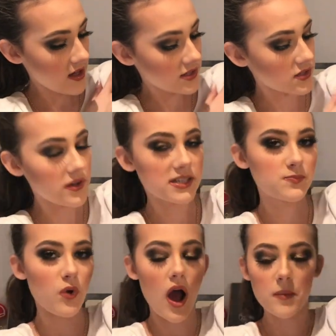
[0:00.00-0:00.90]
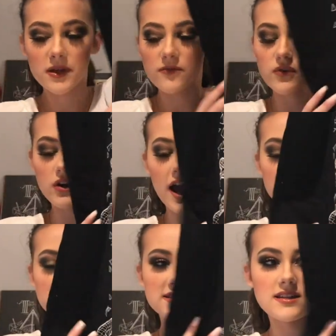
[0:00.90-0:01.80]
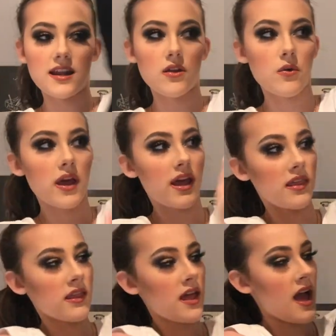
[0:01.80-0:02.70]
so it's probably for like Slytherin.